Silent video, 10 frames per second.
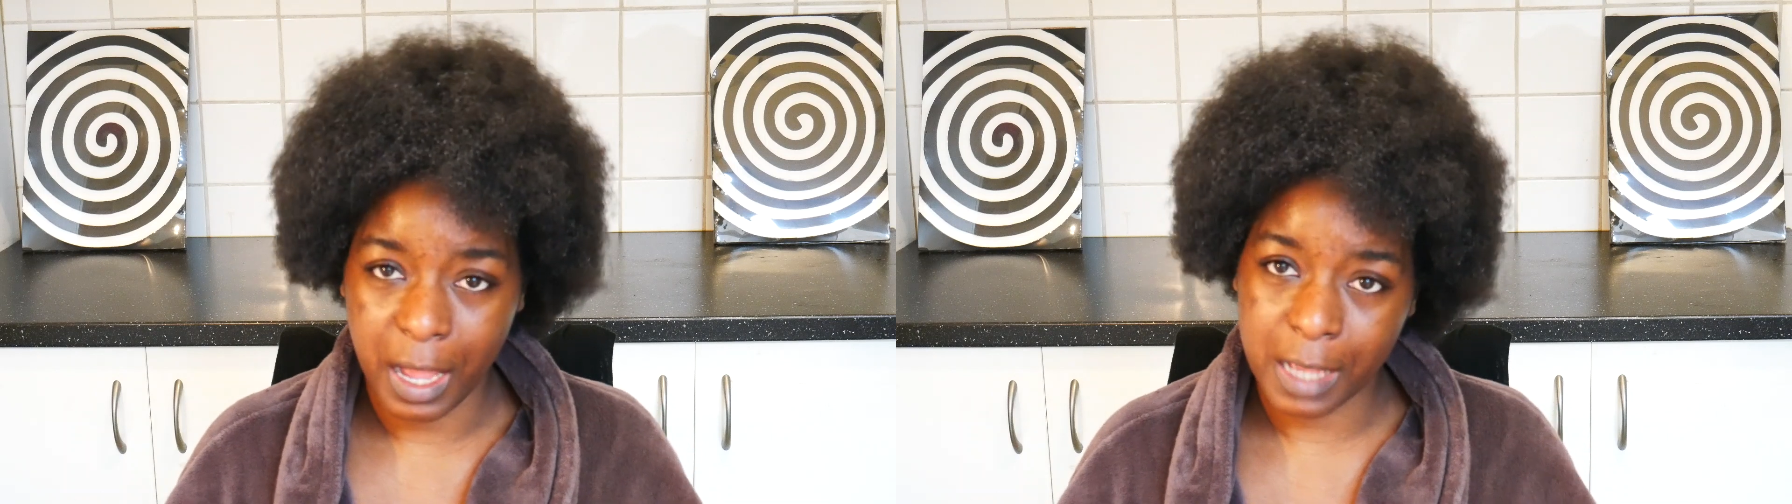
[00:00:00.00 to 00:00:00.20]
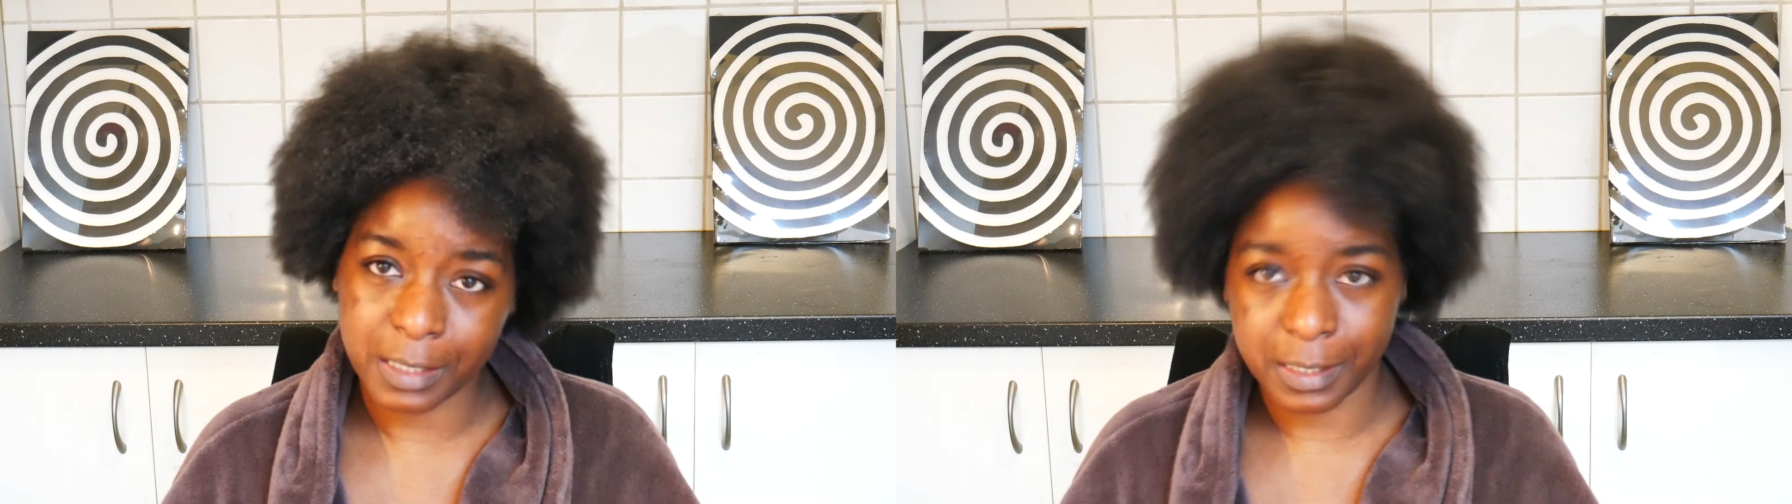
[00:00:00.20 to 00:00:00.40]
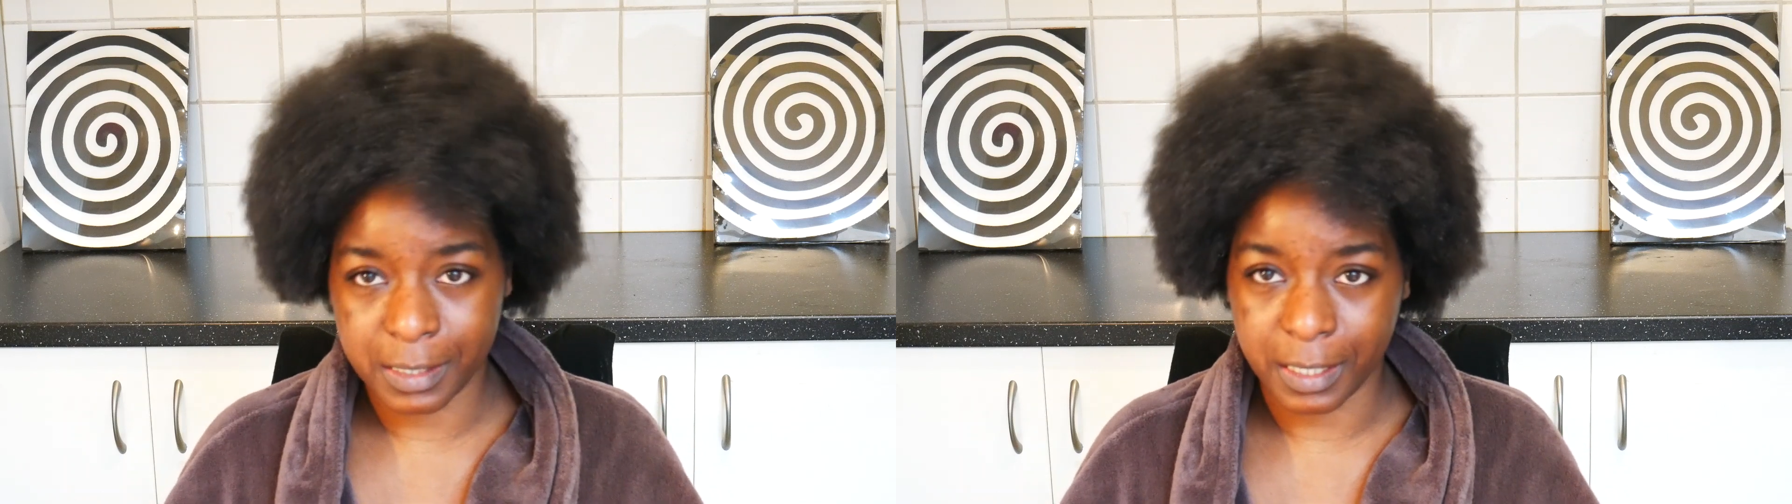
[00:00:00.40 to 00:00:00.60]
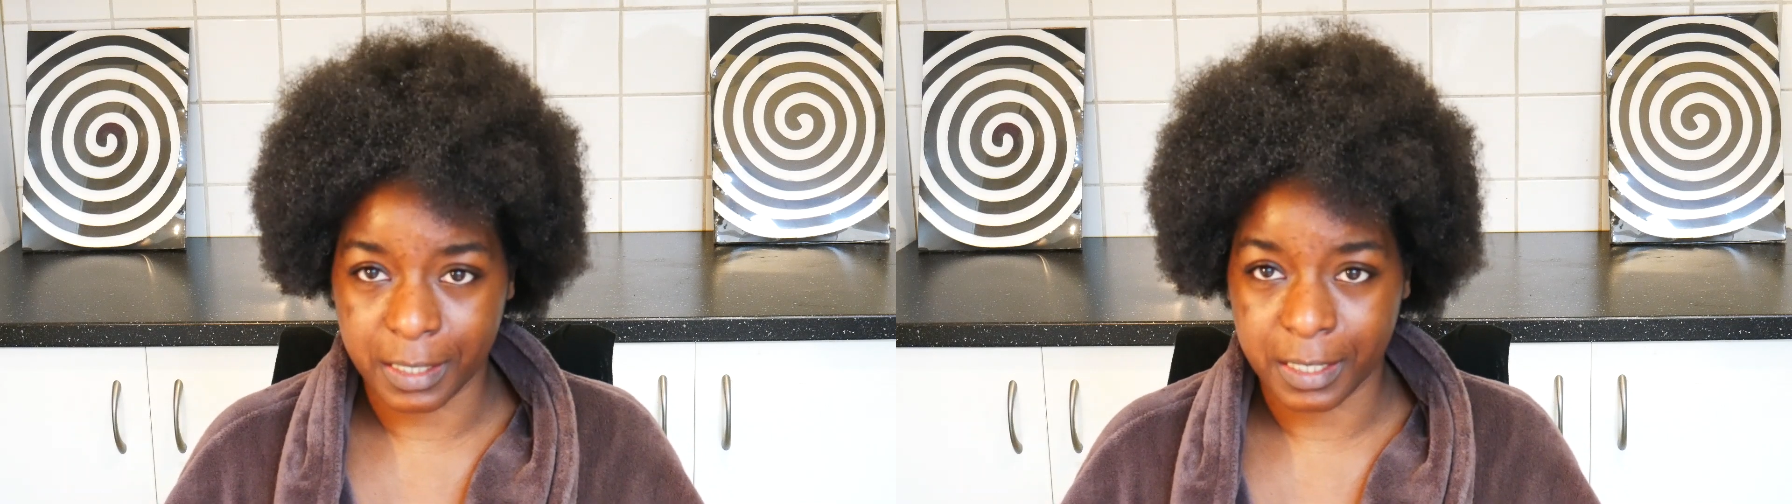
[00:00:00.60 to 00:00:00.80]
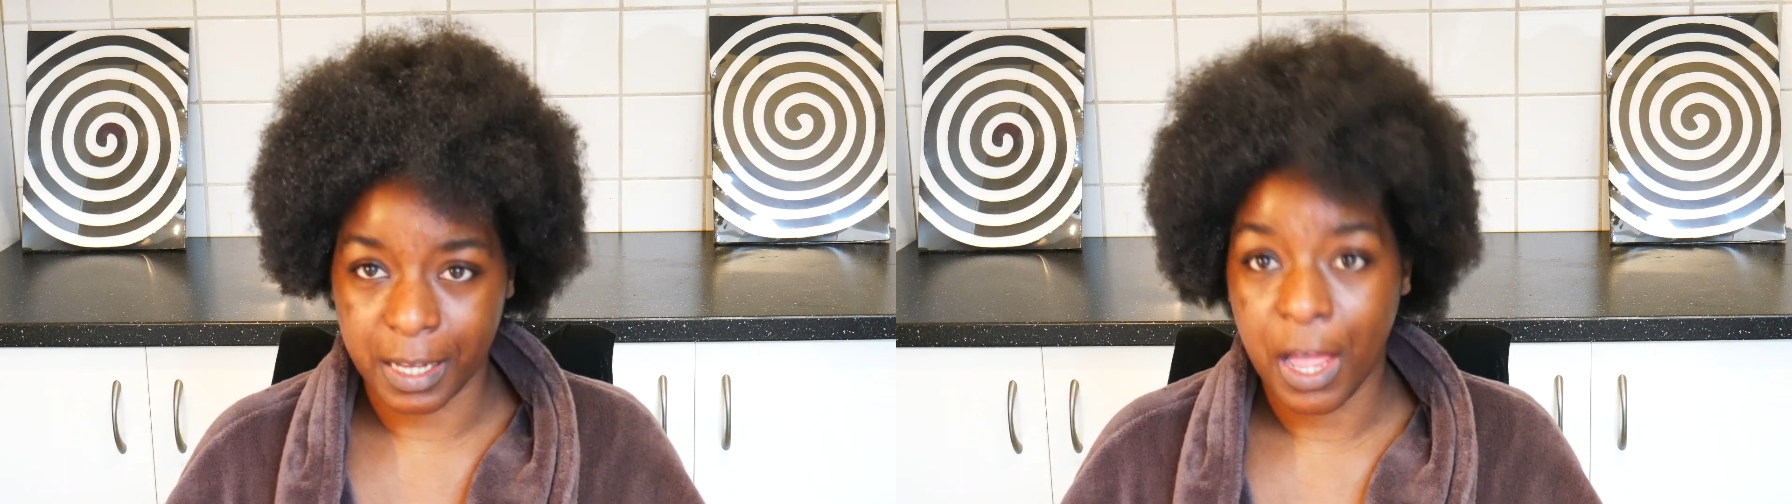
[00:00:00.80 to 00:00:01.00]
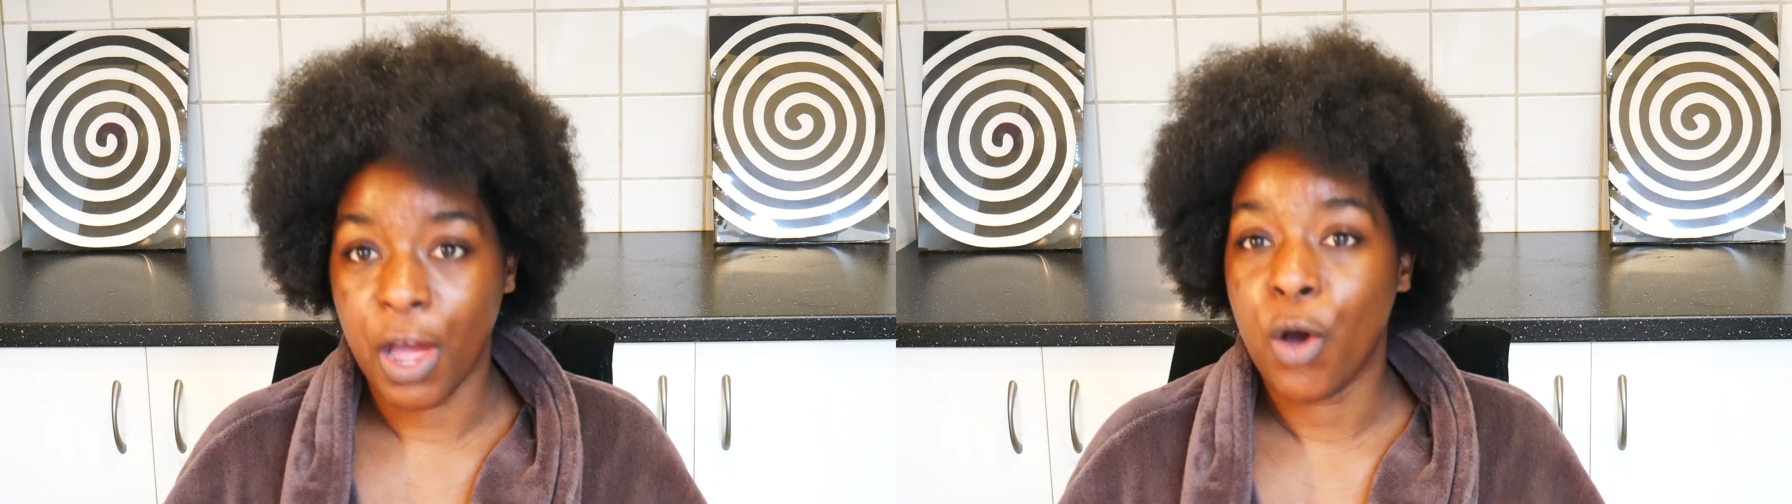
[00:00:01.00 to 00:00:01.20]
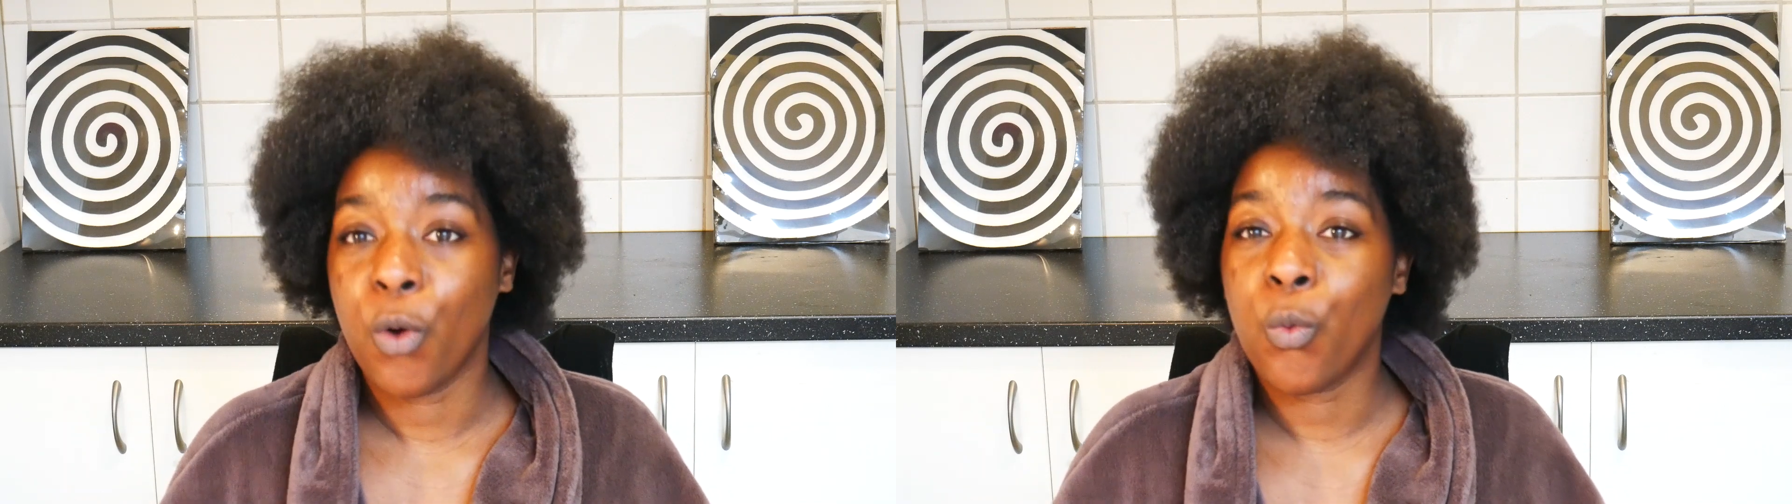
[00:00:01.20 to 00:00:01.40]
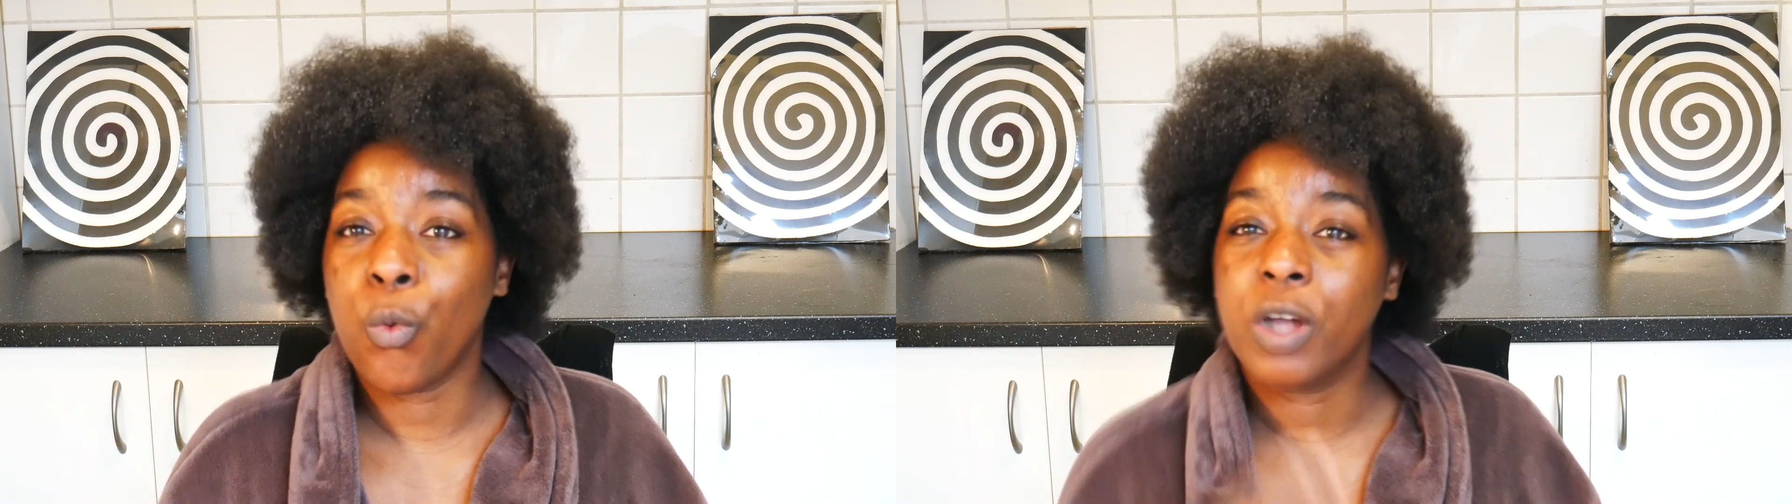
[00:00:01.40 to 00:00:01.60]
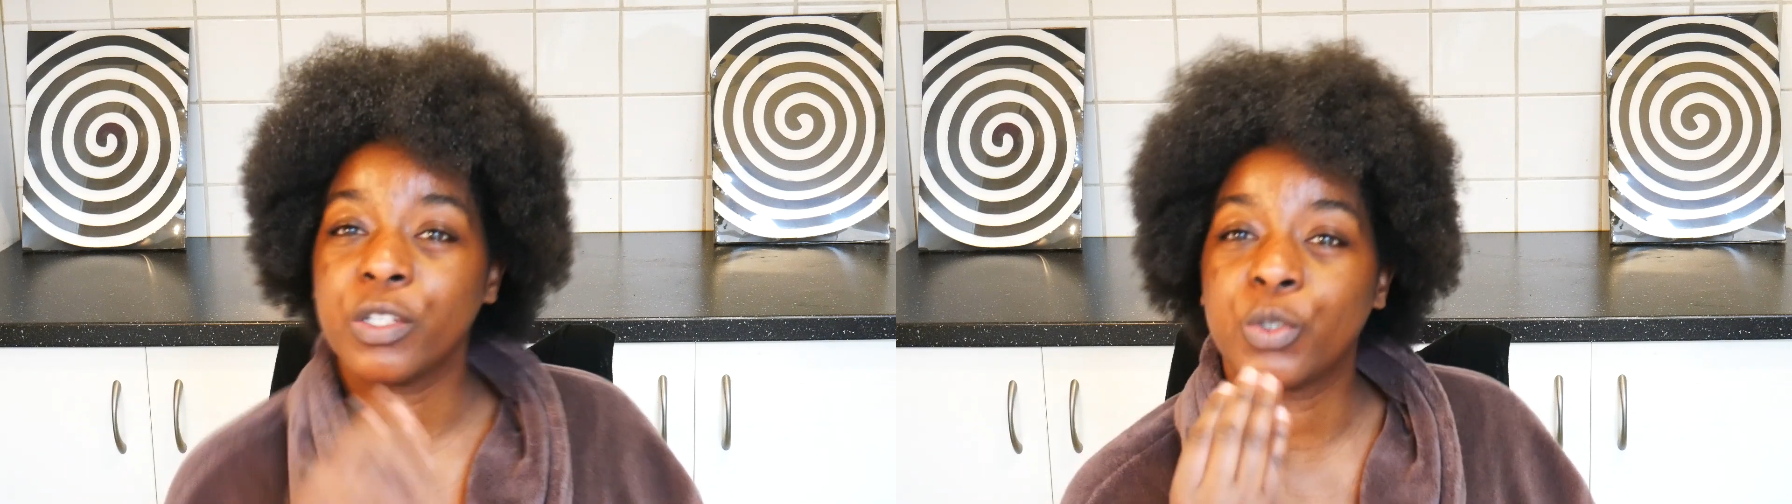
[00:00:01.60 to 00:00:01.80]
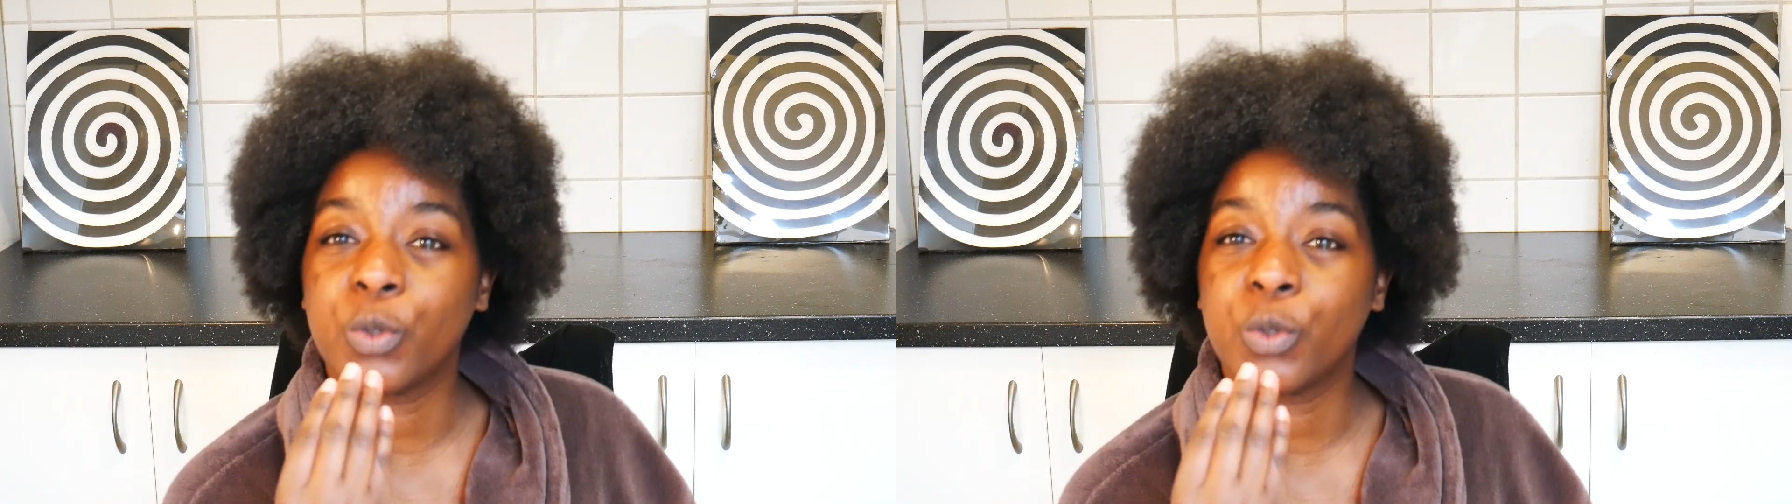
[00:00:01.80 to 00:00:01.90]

As I say, once